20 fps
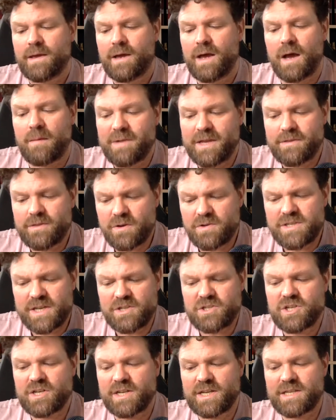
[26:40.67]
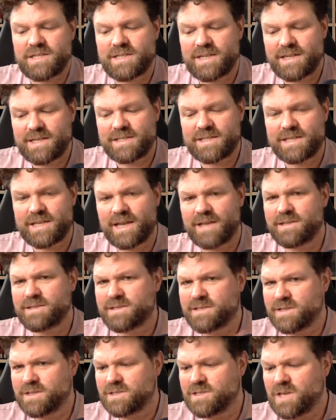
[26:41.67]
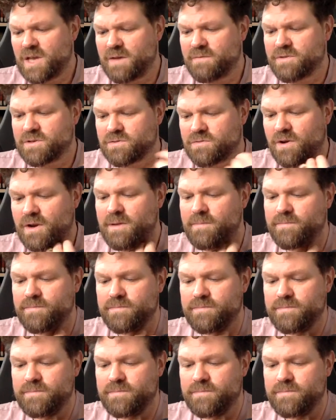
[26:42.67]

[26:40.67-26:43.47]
I mean, those engineers needed to get to the surface, right?